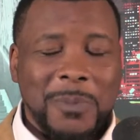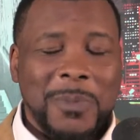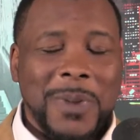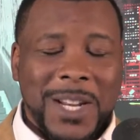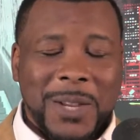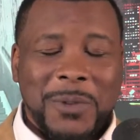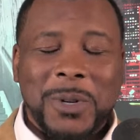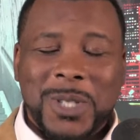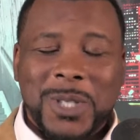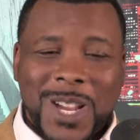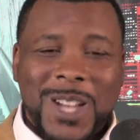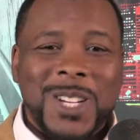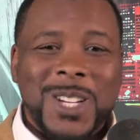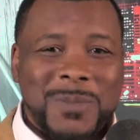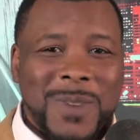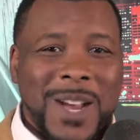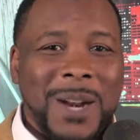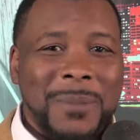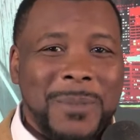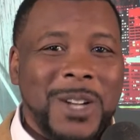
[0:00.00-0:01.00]
money will change
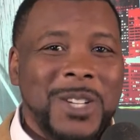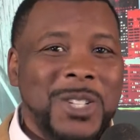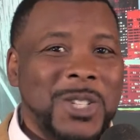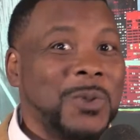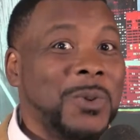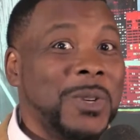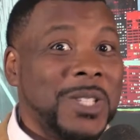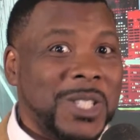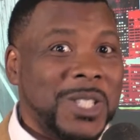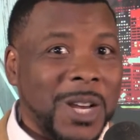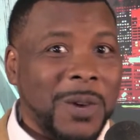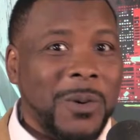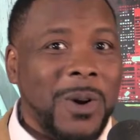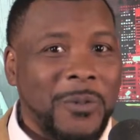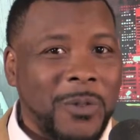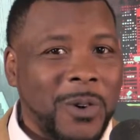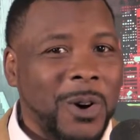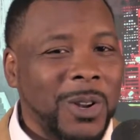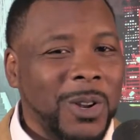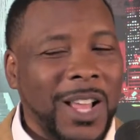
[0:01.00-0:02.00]
its mind about you and stick
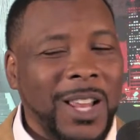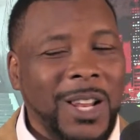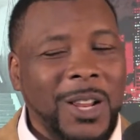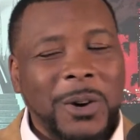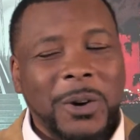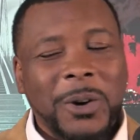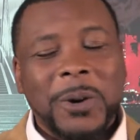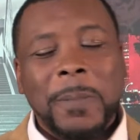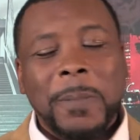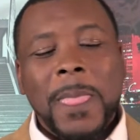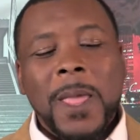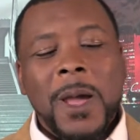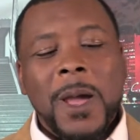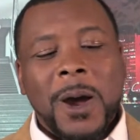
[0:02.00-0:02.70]
around for a whole lot longer.